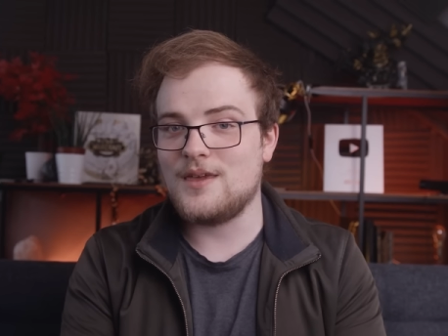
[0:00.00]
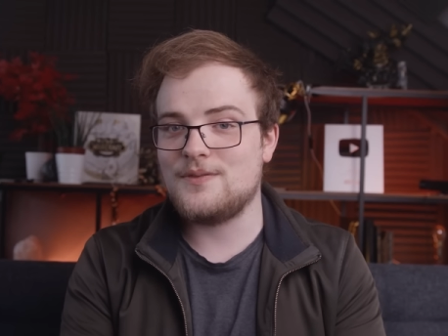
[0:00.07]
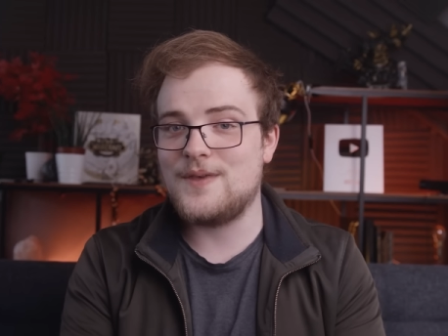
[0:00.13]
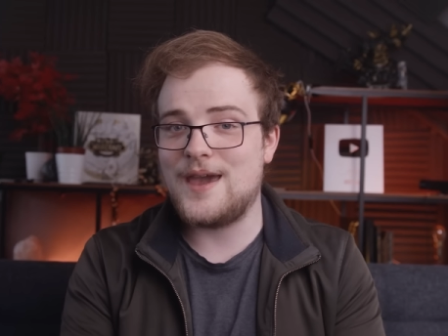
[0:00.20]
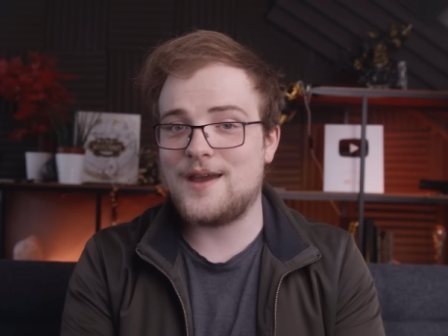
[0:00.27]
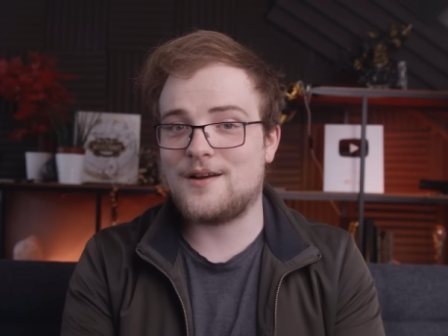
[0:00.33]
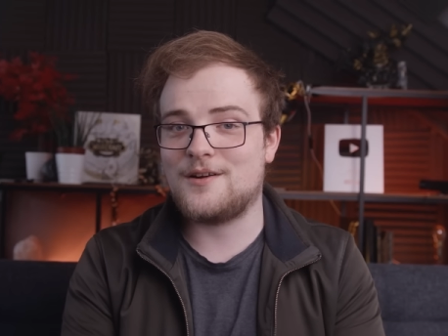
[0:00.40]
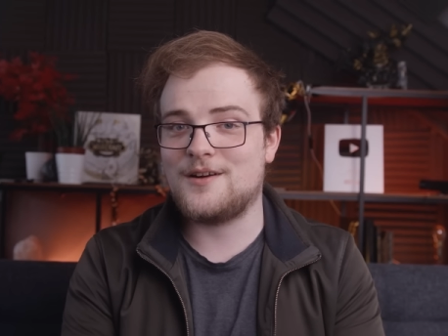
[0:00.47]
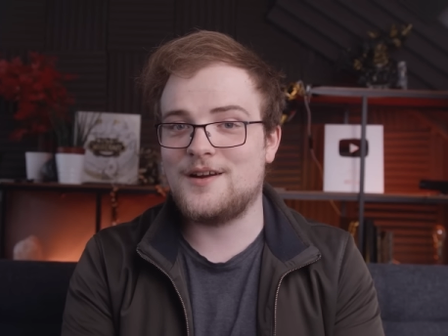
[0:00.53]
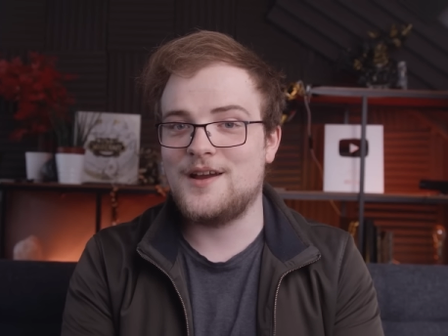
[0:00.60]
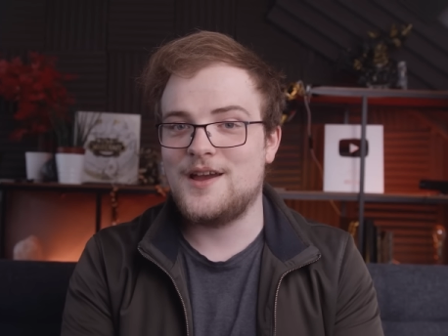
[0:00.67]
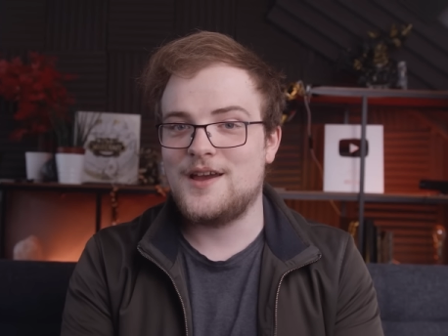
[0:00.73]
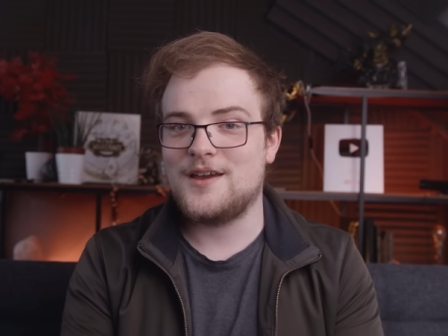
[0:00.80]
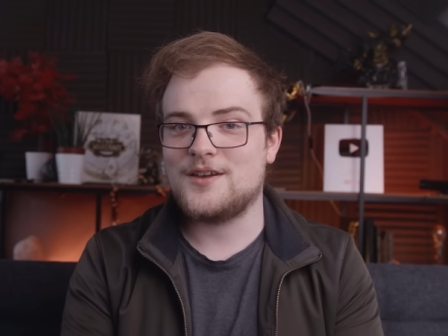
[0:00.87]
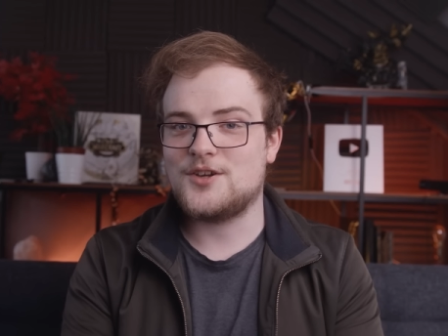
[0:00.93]
They're
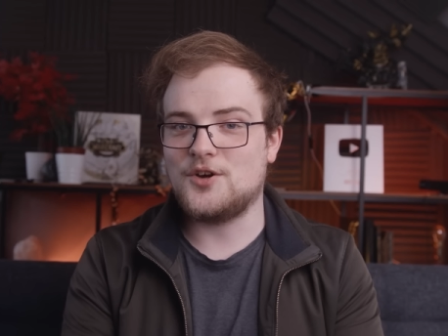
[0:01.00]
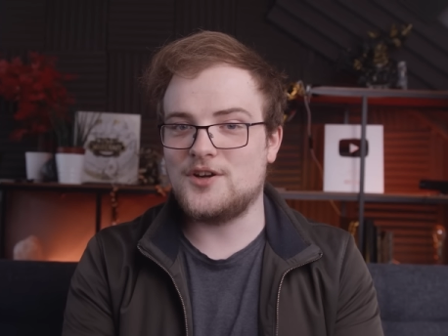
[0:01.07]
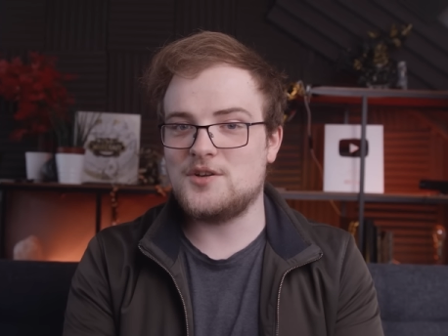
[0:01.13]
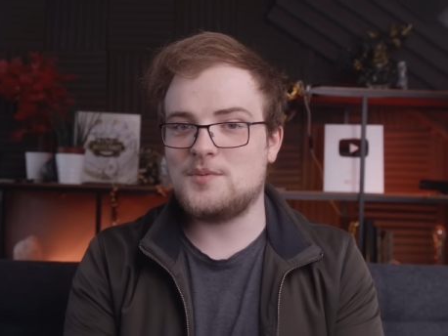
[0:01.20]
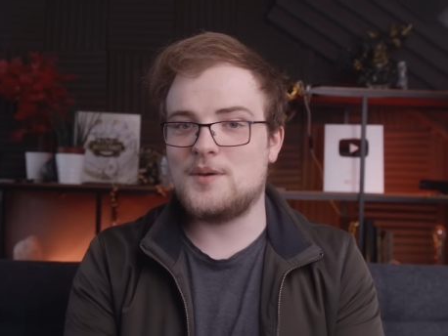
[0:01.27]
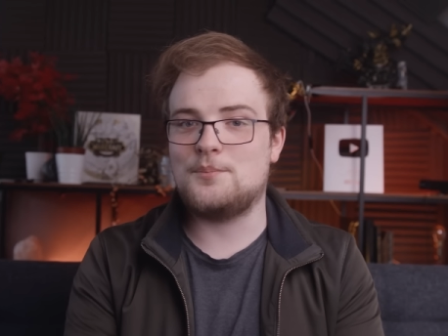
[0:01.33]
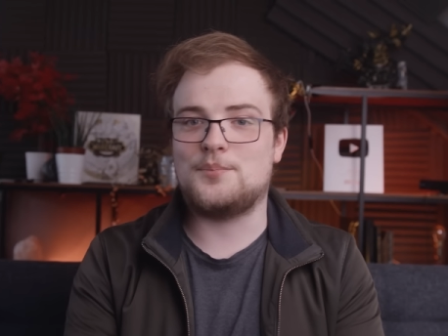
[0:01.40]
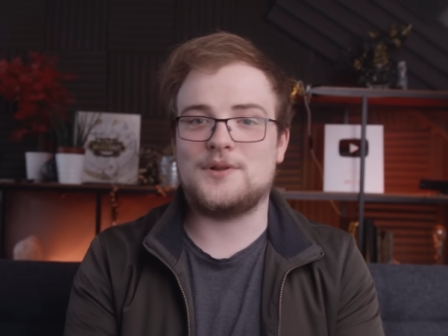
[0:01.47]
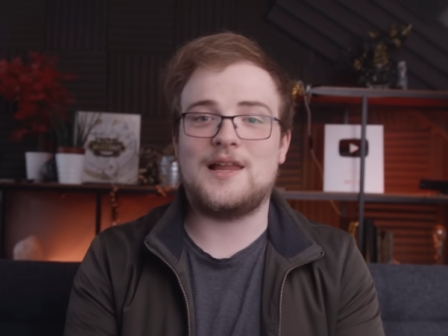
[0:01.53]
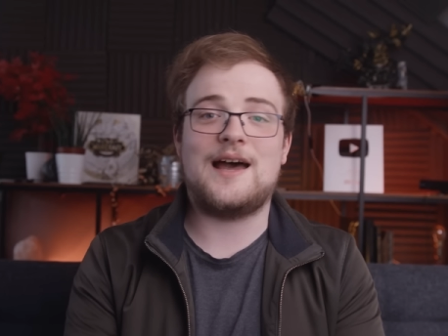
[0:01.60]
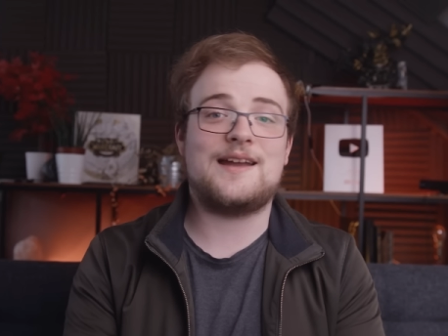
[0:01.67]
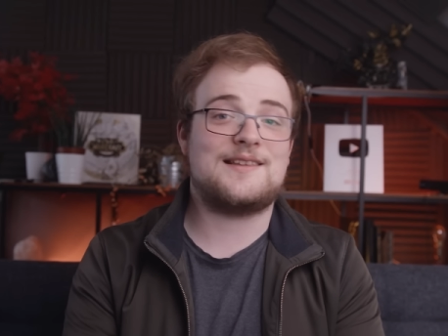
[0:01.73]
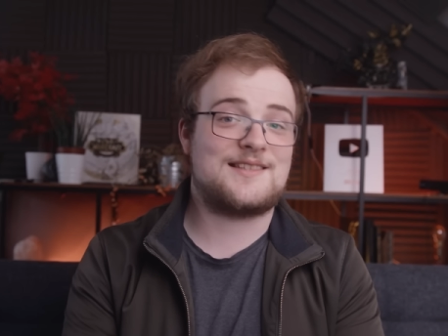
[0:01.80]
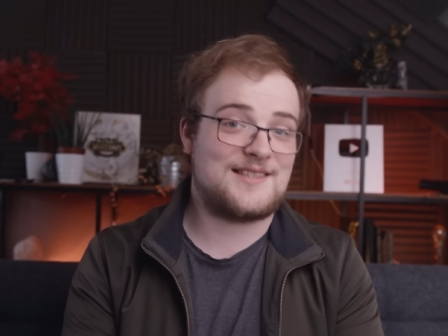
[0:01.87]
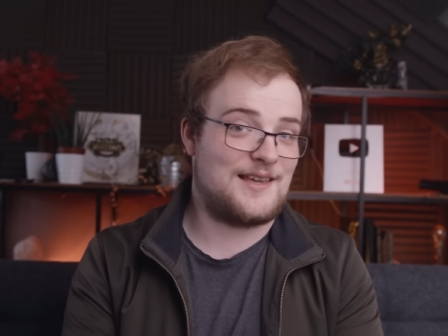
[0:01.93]
going to be
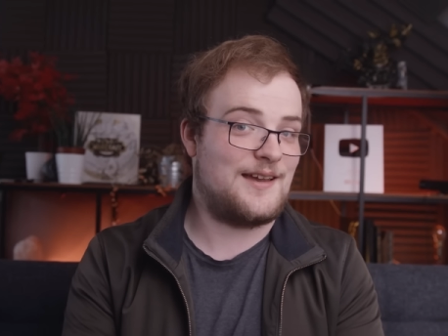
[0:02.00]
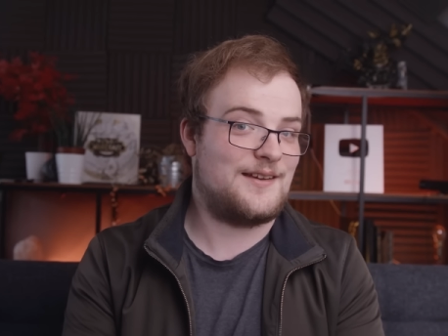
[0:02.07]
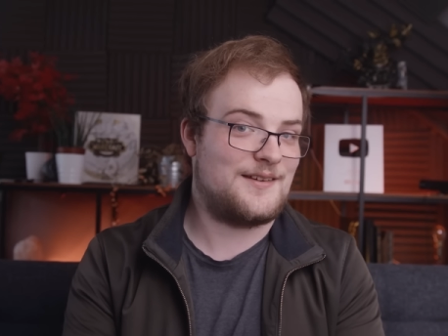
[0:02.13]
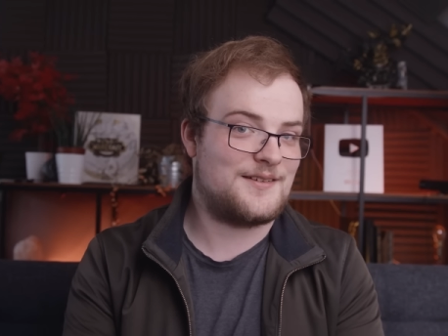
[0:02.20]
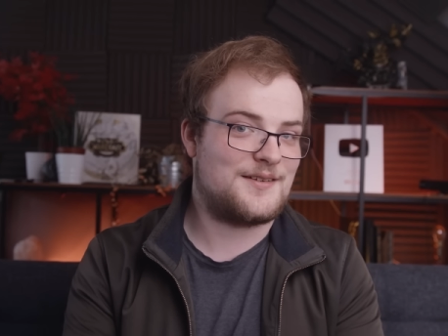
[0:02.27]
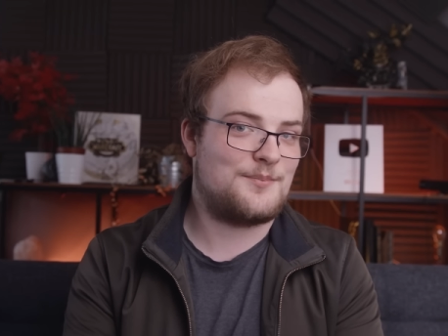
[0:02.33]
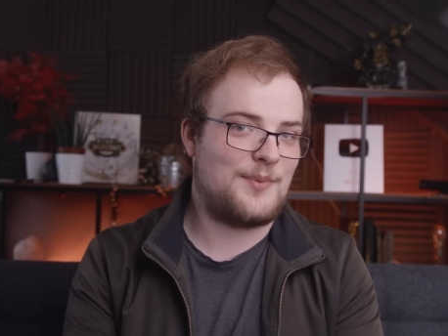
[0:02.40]
blindsided